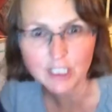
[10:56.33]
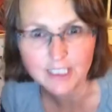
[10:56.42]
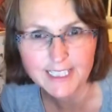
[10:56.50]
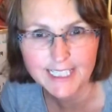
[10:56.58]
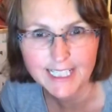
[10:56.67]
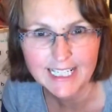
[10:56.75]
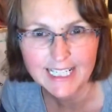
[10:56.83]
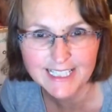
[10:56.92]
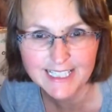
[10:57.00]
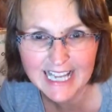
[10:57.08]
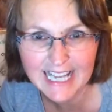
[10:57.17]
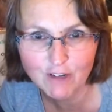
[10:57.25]
And this is the one
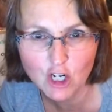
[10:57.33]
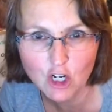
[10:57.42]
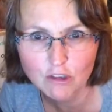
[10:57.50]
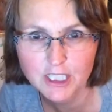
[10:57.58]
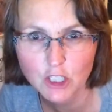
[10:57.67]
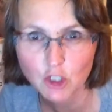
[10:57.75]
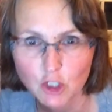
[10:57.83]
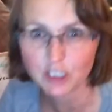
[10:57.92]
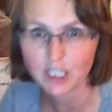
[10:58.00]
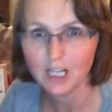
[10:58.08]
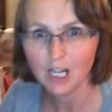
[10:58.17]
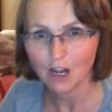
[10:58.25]
that I'm now going to use on the
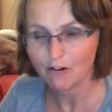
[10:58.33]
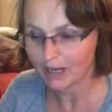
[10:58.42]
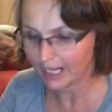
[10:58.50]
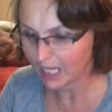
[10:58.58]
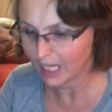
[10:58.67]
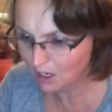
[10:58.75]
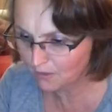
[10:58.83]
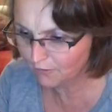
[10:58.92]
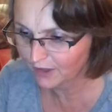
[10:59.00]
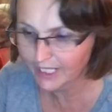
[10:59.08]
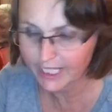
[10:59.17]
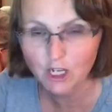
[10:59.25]
glass. So if you don't
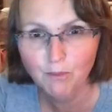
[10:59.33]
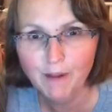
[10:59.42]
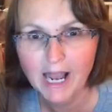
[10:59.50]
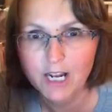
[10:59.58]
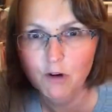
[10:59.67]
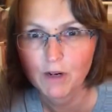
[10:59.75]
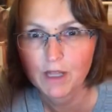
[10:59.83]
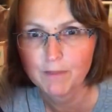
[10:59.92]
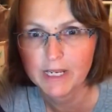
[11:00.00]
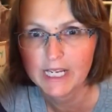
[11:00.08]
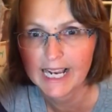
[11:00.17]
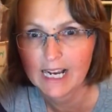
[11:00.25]
have a lot of sediment,
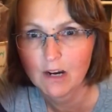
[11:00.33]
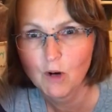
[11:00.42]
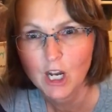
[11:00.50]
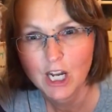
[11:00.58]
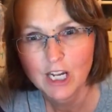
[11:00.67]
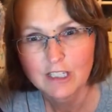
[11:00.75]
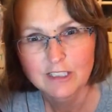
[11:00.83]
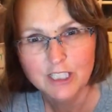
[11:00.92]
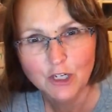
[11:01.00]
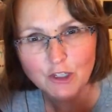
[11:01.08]
you'll probably find that that one is